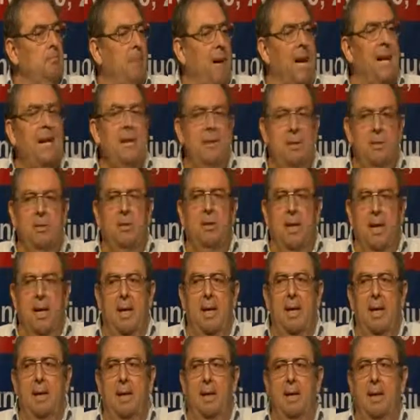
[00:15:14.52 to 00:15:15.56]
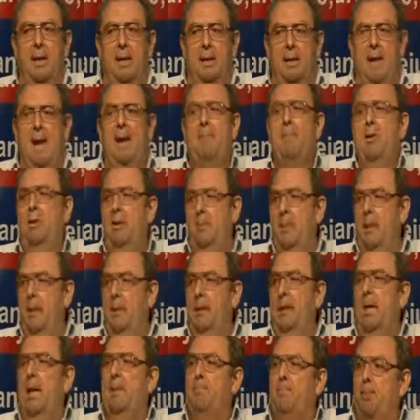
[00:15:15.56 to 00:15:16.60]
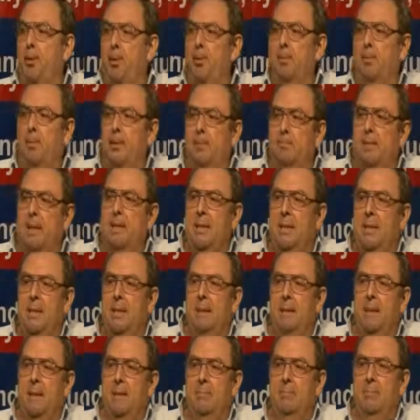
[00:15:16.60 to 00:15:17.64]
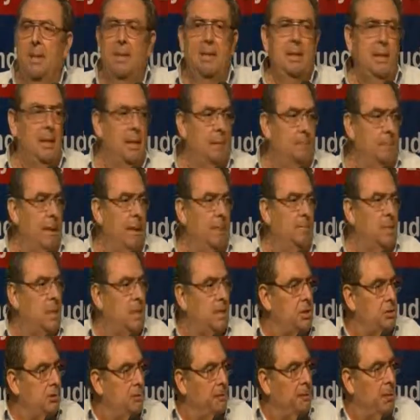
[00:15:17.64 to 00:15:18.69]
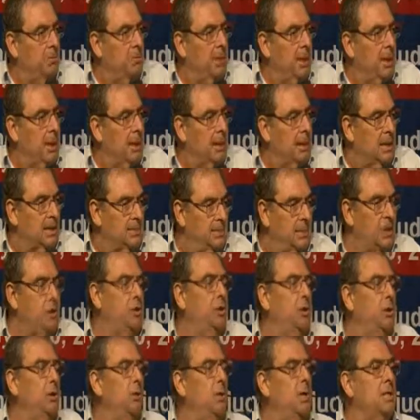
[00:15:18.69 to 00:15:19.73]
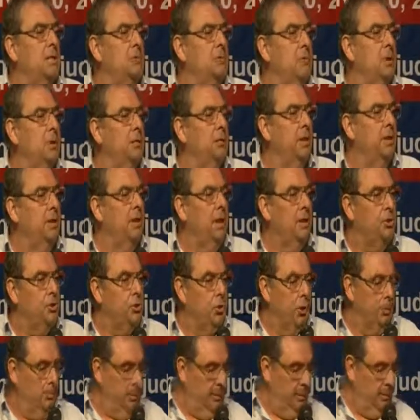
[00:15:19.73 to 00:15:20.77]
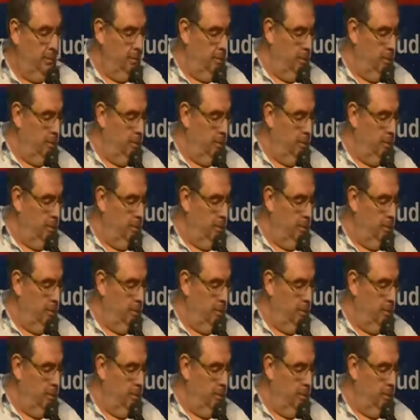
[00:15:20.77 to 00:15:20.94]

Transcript: By cameramen appointed by the, by the, by the Ministry of Propaganda. Special units were doing that job.